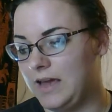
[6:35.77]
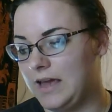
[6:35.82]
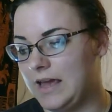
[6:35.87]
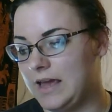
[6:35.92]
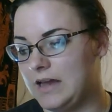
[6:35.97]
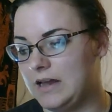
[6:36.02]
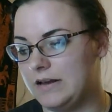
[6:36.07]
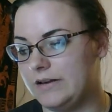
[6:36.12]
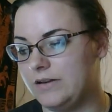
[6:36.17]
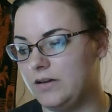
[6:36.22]

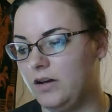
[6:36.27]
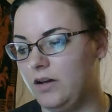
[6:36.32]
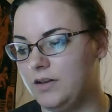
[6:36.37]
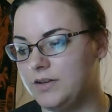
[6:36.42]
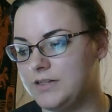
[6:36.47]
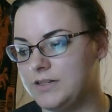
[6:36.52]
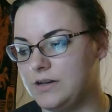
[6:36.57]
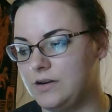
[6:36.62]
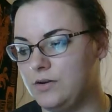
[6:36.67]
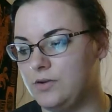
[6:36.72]
And
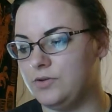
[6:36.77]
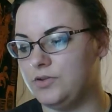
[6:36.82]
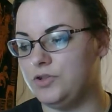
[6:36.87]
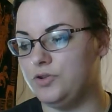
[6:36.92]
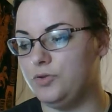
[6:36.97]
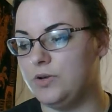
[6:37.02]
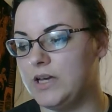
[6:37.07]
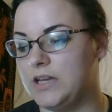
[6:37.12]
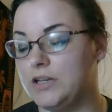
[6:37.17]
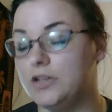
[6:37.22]
also
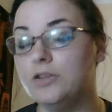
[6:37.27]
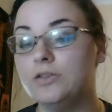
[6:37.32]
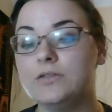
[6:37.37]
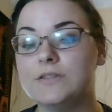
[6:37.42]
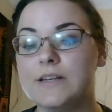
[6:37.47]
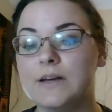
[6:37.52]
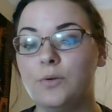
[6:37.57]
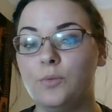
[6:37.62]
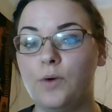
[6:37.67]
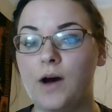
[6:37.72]
you can use
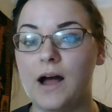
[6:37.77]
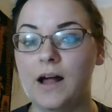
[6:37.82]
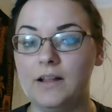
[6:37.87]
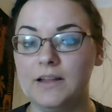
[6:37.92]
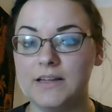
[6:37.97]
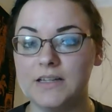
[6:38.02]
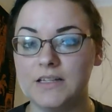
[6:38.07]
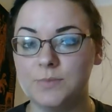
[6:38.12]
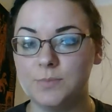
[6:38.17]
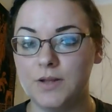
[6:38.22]
it while
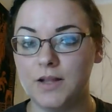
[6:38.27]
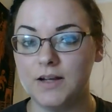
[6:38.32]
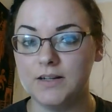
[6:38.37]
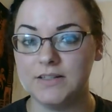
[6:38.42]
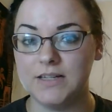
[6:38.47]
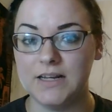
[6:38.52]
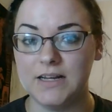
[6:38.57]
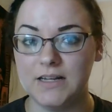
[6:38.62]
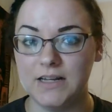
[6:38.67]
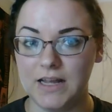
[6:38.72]
it's plugged
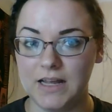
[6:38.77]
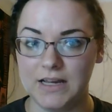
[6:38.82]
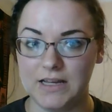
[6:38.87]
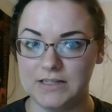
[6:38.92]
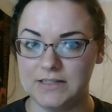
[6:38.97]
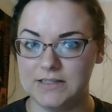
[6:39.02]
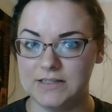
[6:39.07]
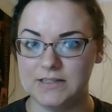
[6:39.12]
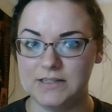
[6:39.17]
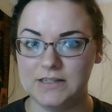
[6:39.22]
in and
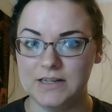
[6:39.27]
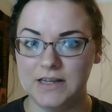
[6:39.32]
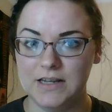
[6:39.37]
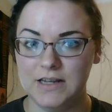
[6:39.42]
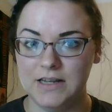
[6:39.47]
it's